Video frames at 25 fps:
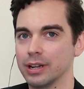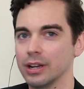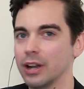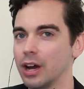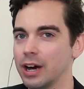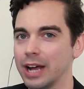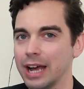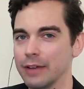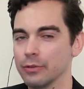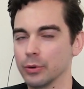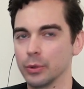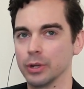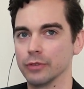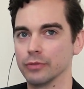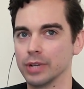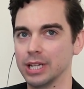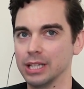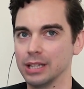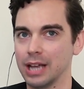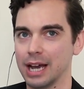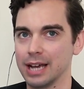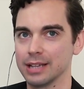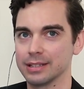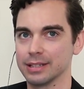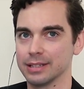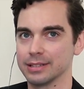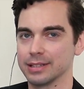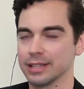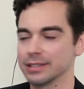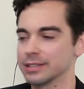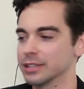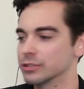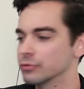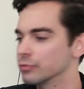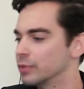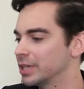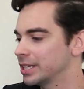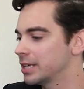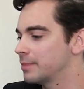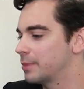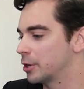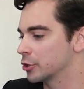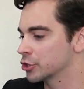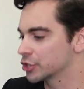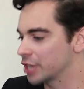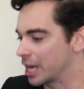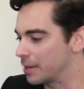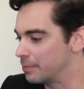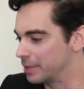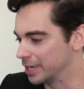that not everyone realizes is it's really
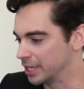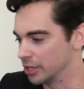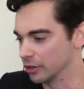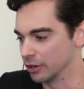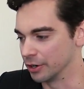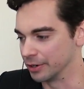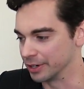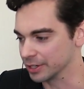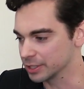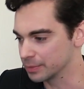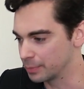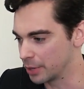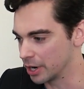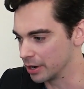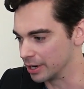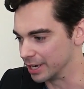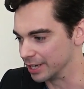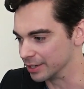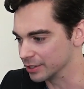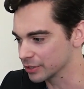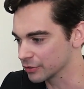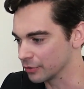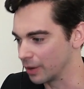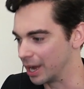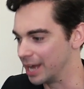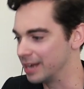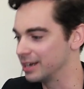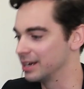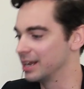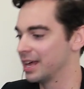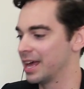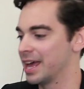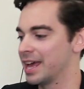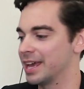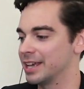about shaping your own experience, right?